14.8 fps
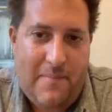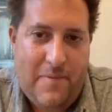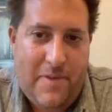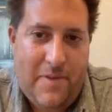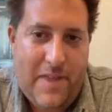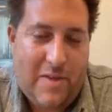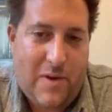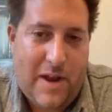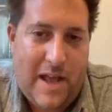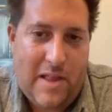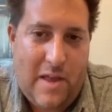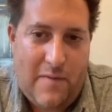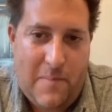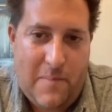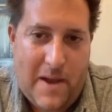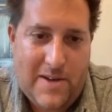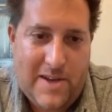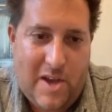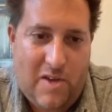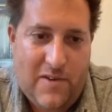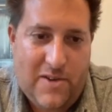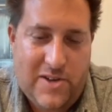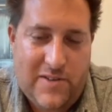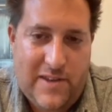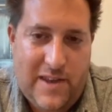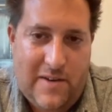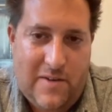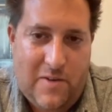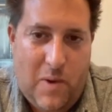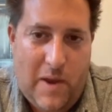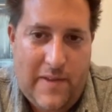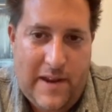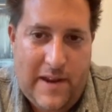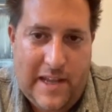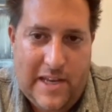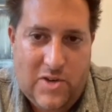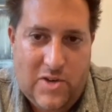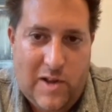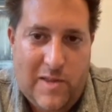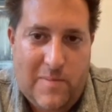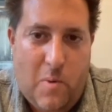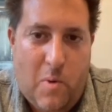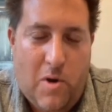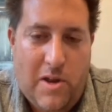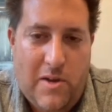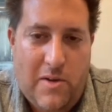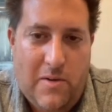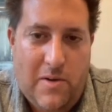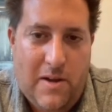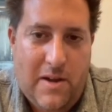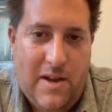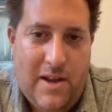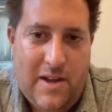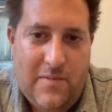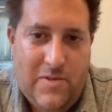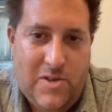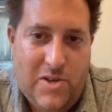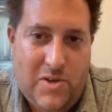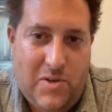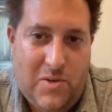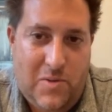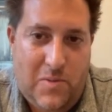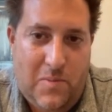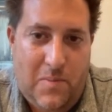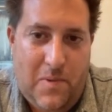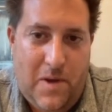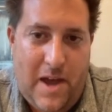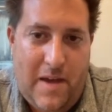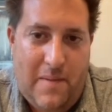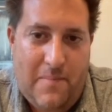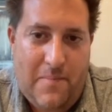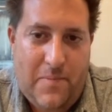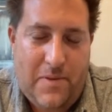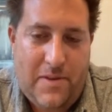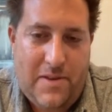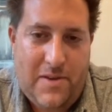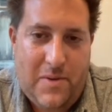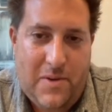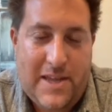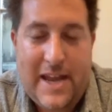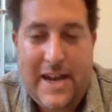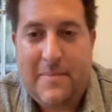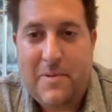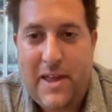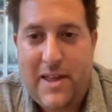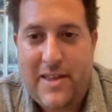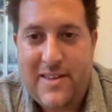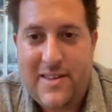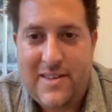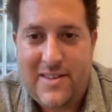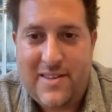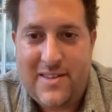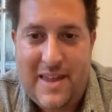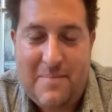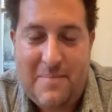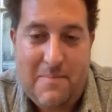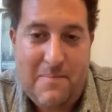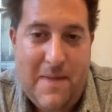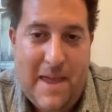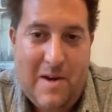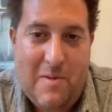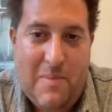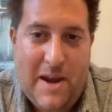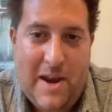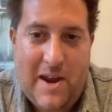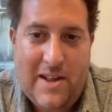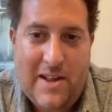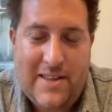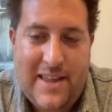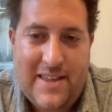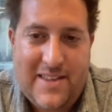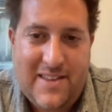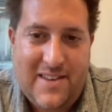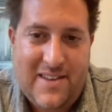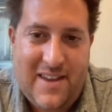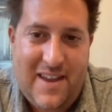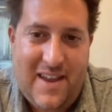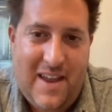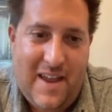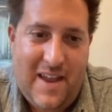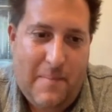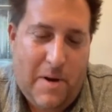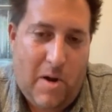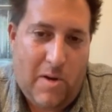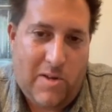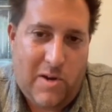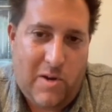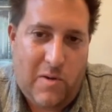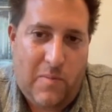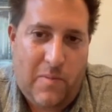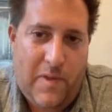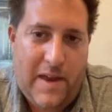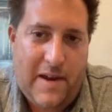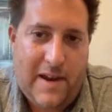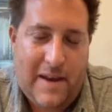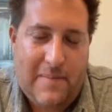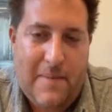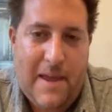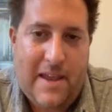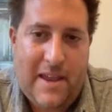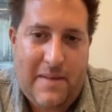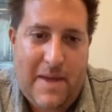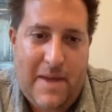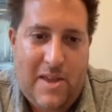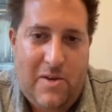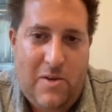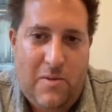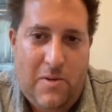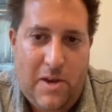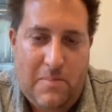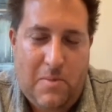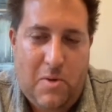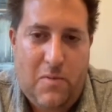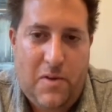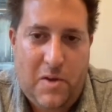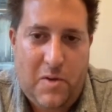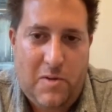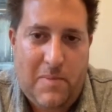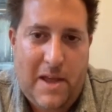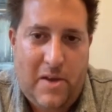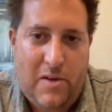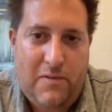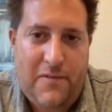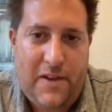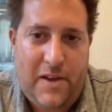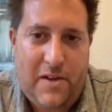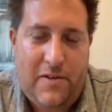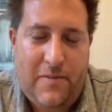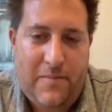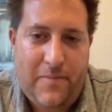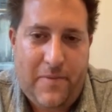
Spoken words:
That's what I love about television, that the way that it can transport you to exciting places that may or may not exist, but also that can move you and make you feel.